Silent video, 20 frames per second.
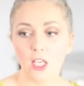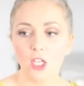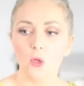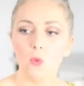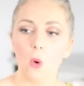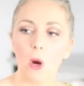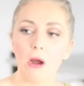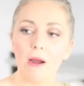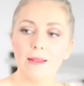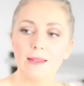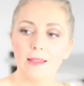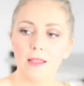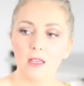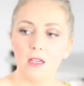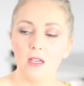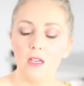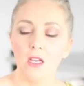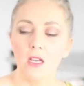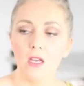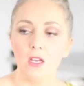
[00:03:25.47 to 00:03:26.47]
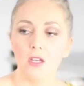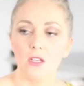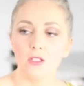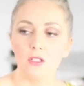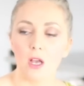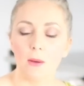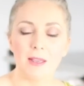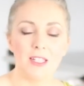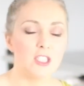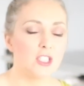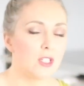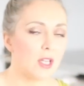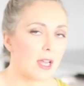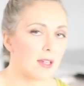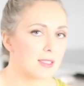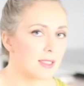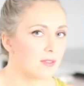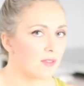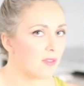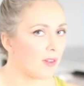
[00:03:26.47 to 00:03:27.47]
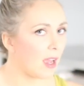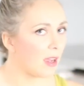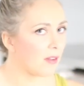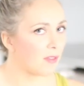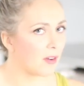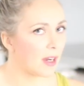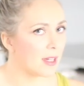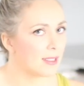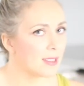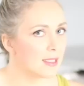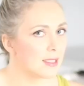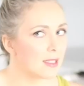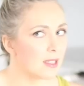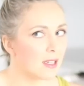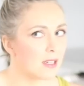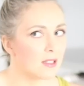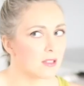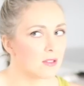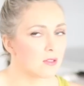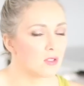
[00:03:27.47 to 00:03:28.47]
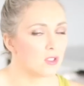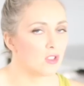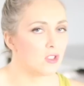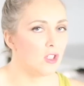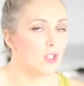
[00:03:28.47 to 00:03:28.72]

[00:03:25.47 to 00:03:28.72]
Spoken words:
Are you worried that, I mean, do you have some fat friends that